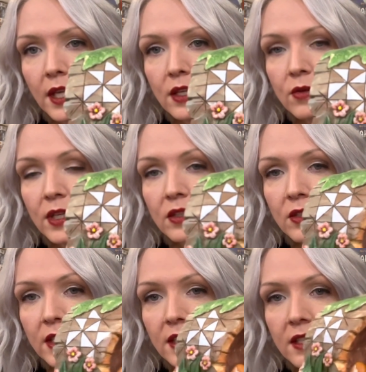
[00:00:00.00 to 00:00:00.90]
You can
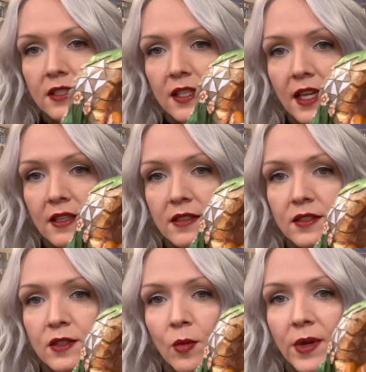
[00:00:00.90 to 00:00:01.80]
look at this at
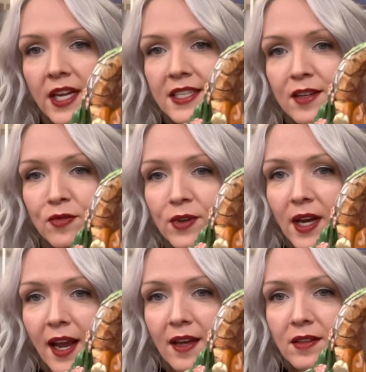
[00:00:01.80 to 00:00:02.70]
so many different
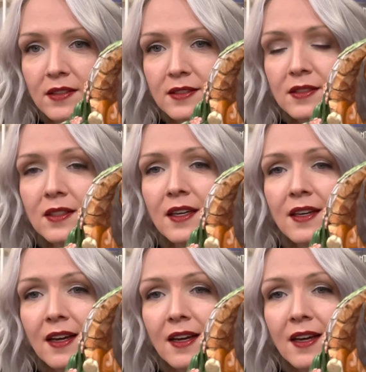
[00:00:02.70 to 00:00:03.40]
angles. Look.